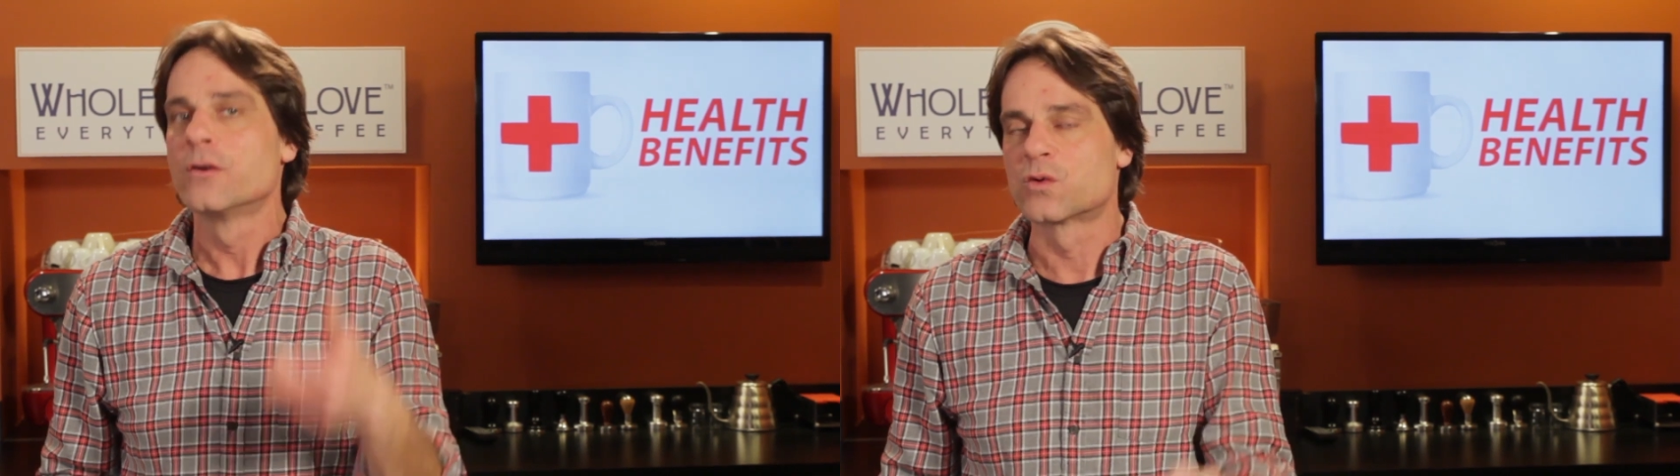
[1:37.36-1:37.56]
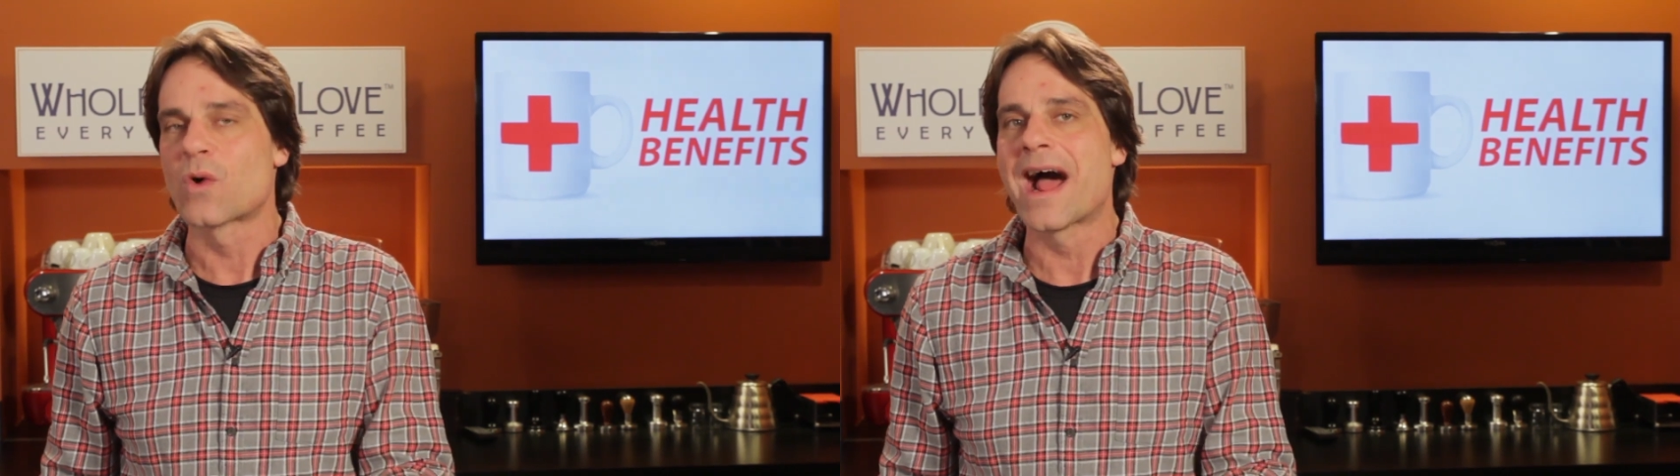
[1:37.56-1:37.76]

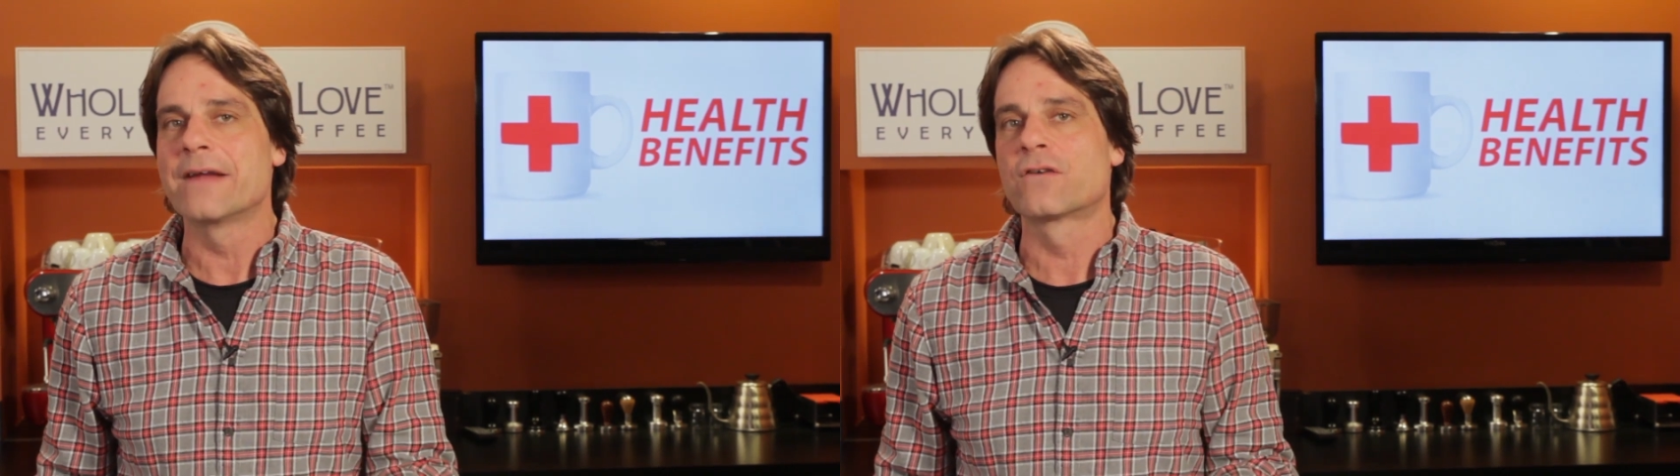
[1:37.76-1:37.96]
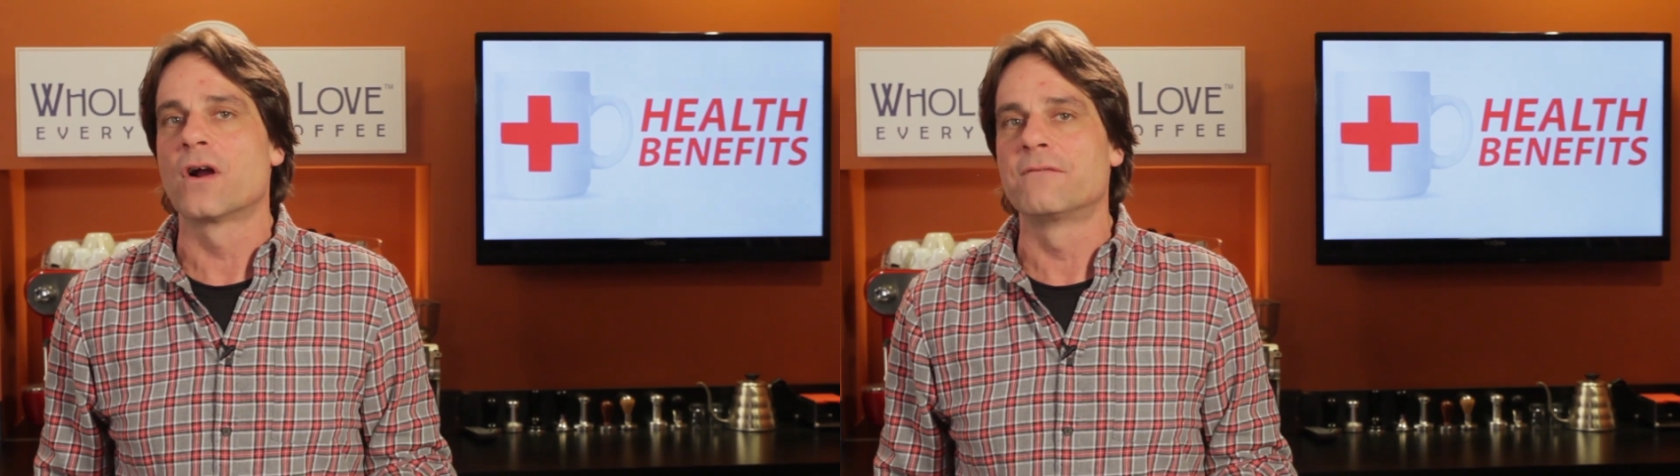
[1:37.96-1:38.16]

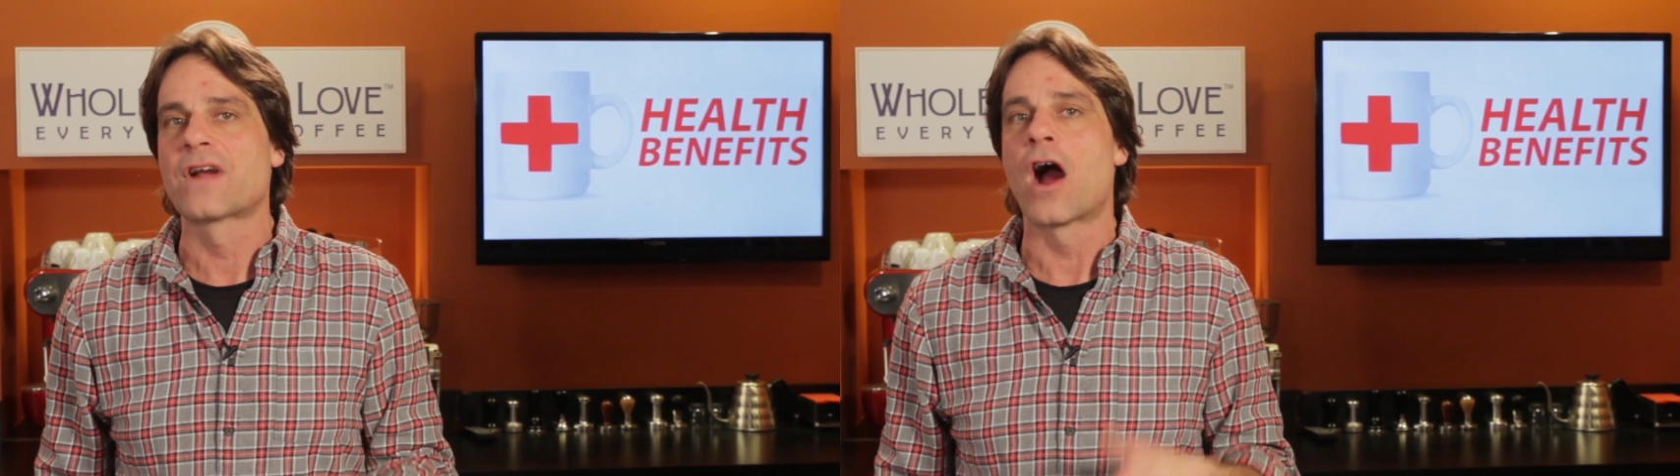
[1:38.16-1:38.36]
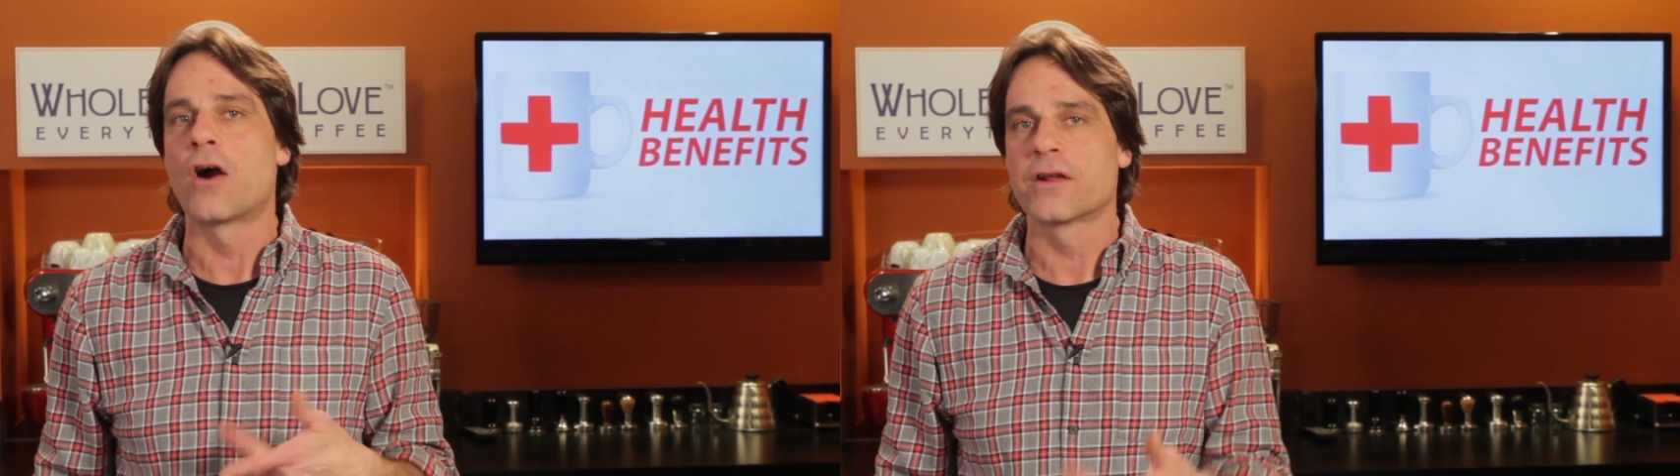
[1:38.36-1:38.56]
driver of
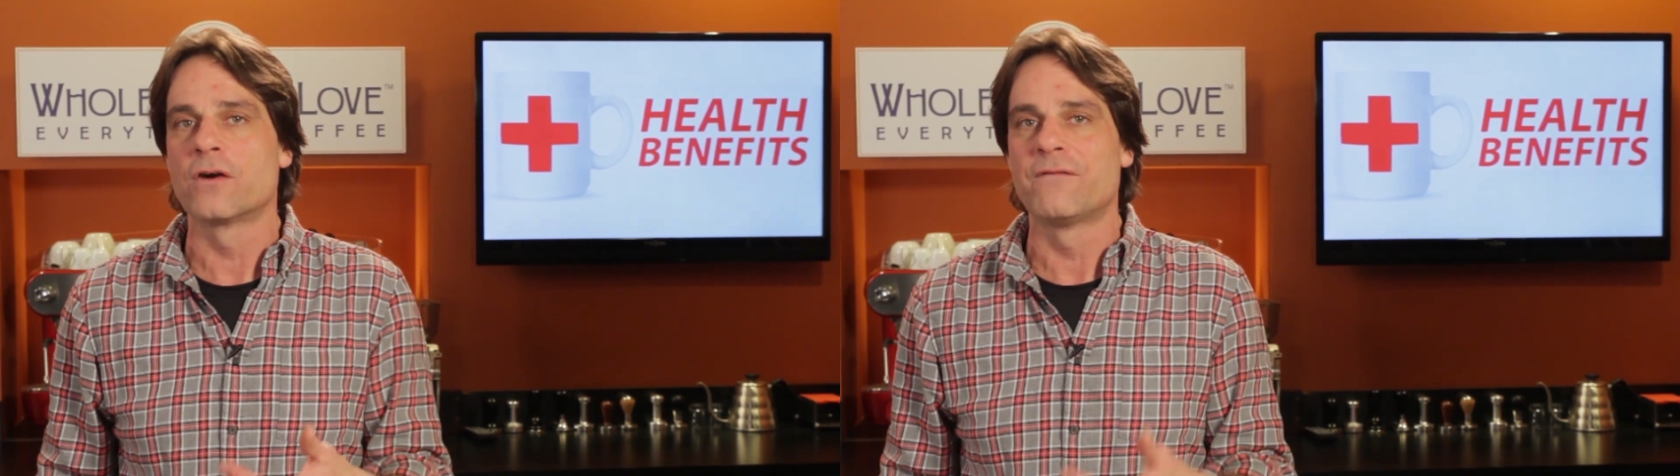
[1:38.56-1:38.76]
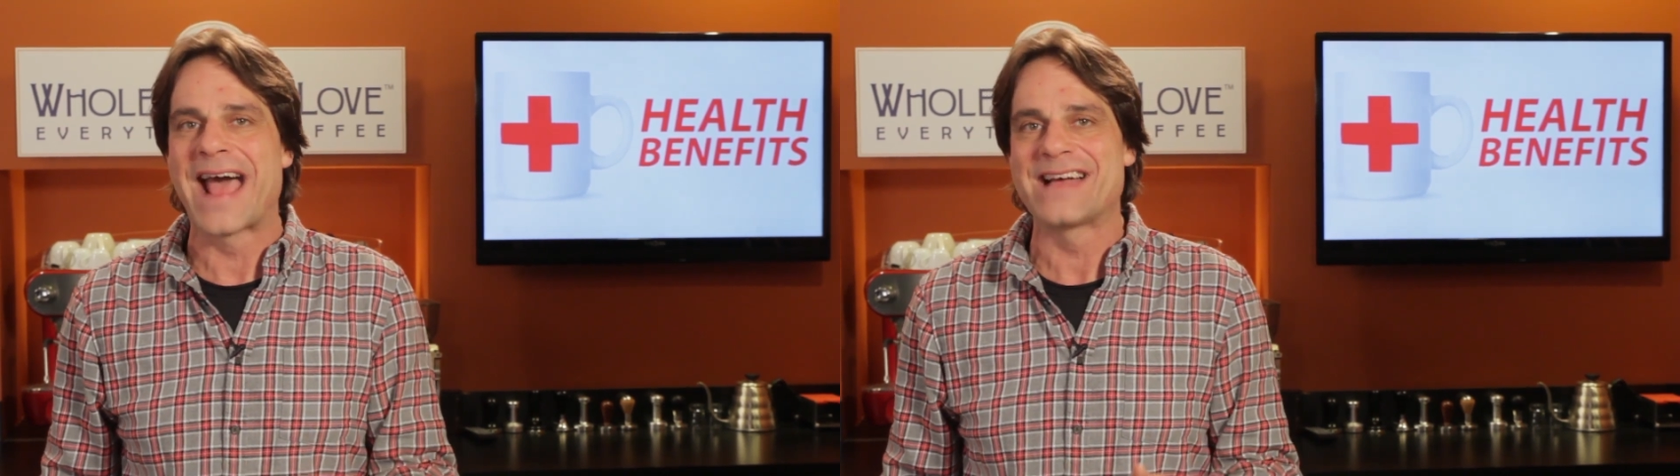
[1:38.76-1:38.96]

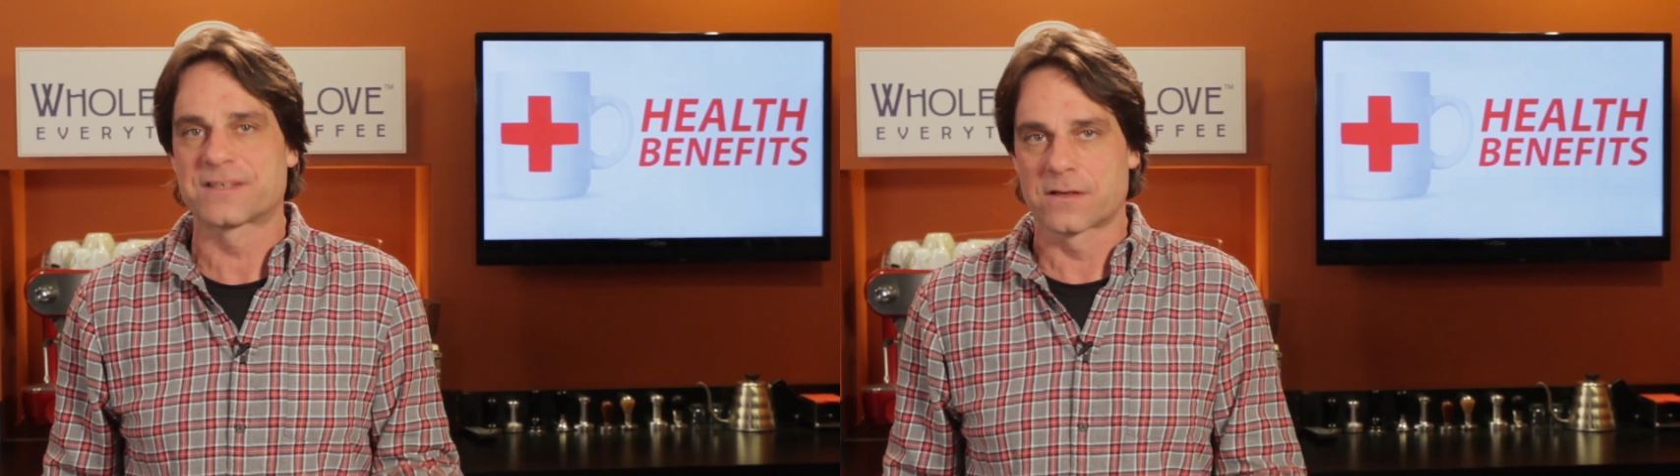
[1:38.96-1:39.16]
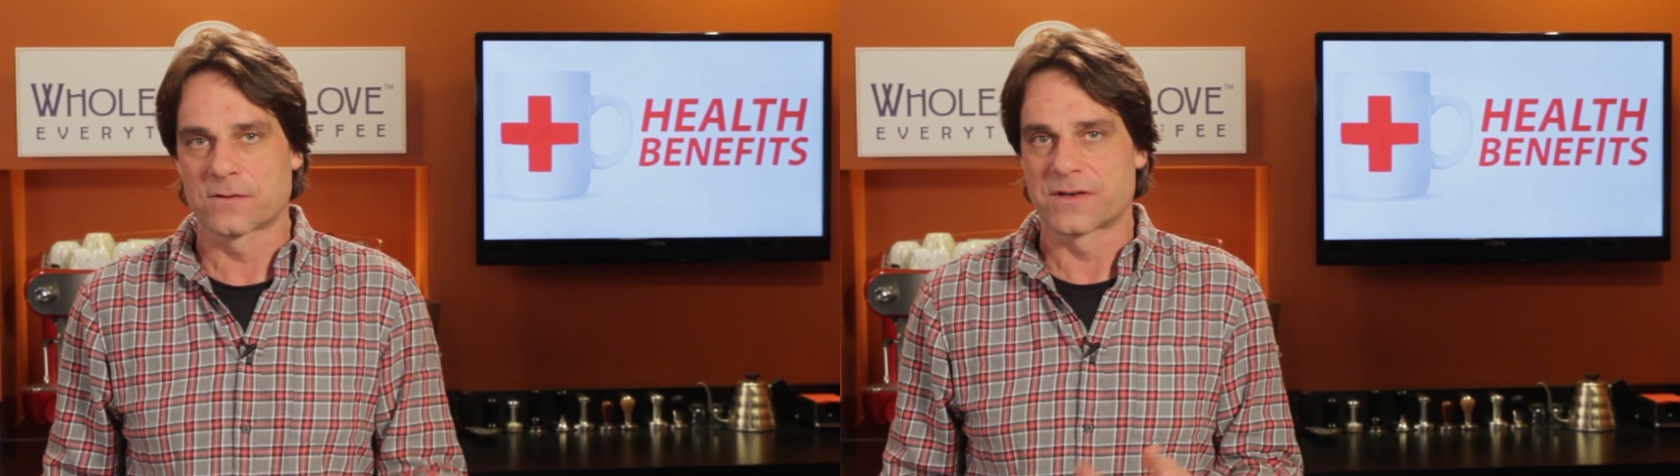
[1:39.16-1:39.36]

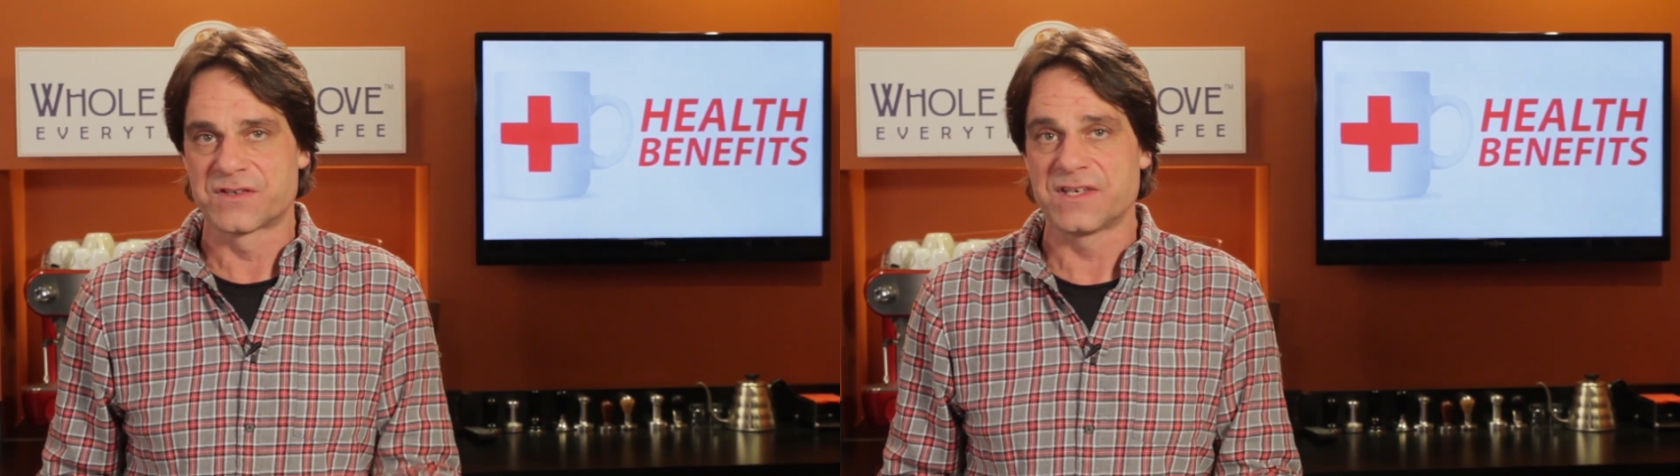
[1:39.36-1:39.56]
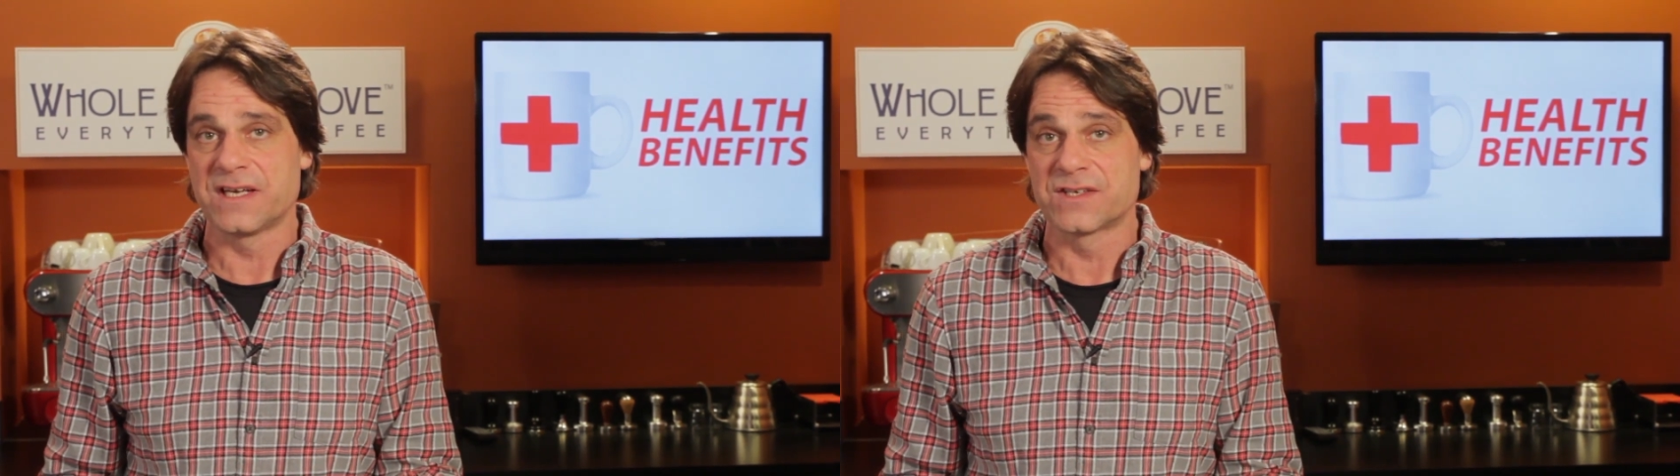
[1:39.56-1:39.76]
cardiovascular
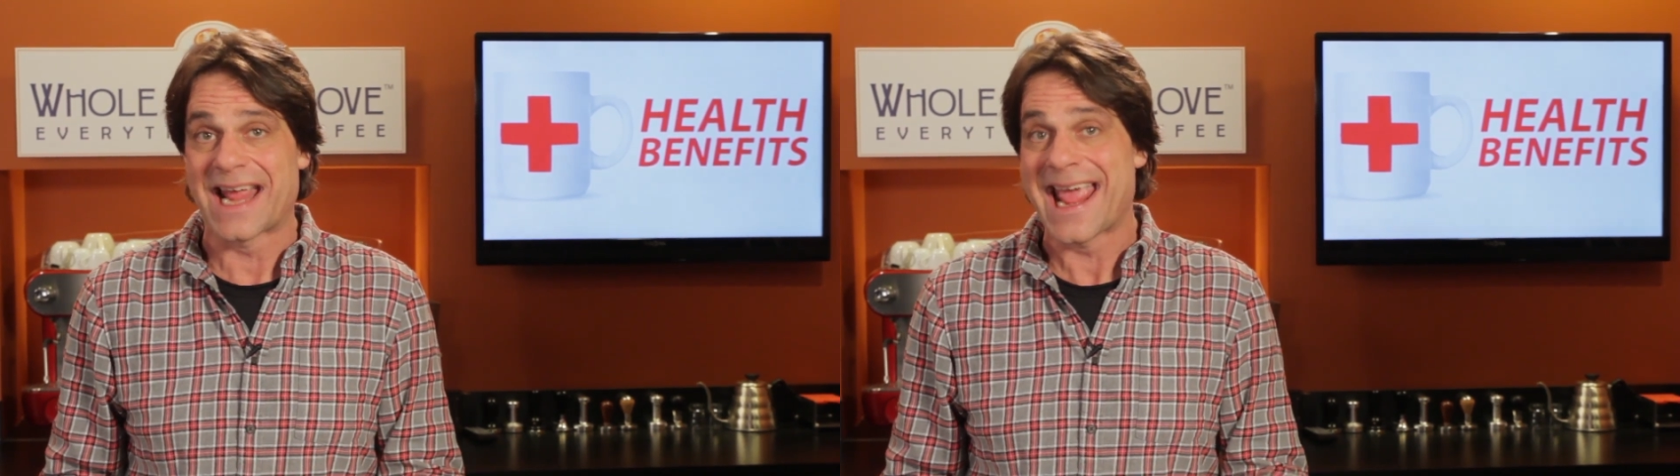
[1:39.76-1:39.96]
disease